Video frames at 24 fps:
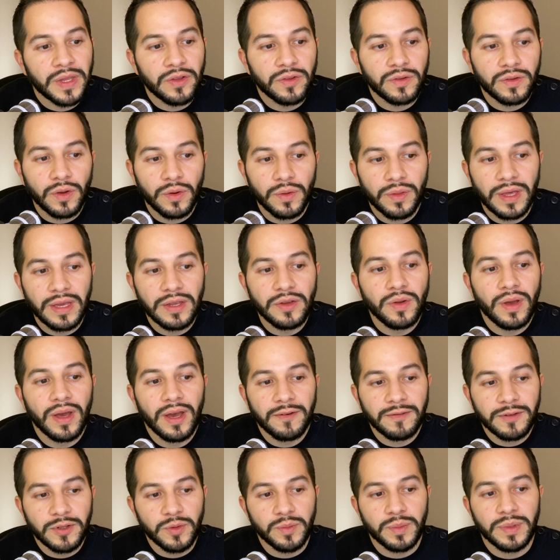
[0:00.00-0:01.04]
So then you
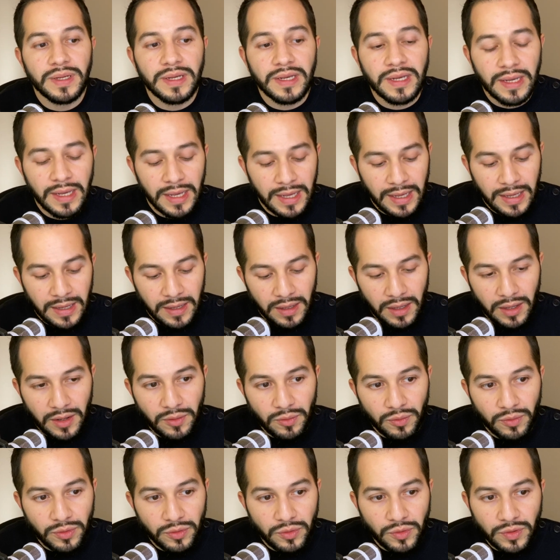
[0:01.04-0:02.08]
have to be
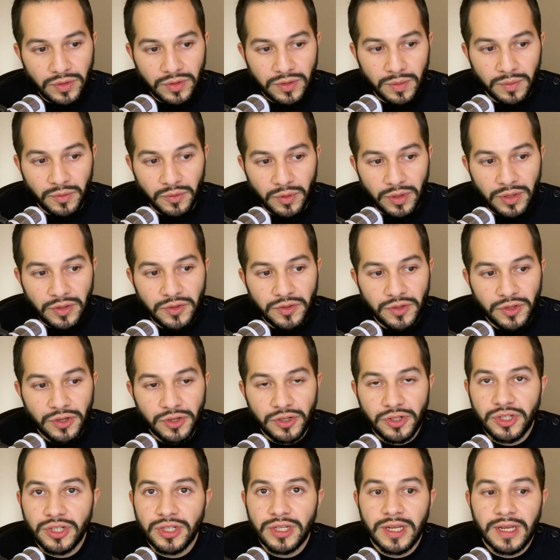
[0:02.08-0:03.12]
doing some
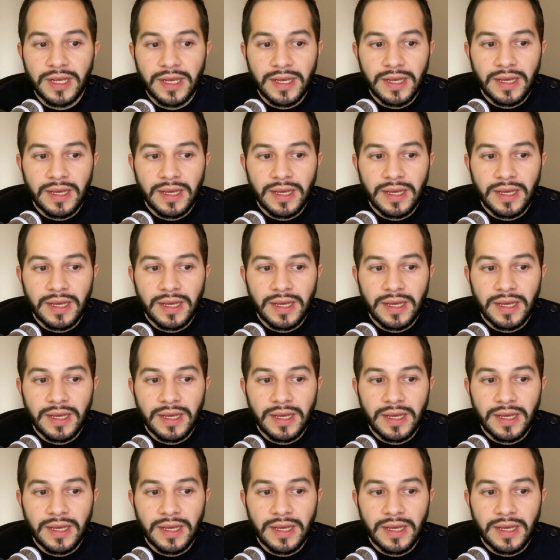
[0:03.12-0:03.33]
research.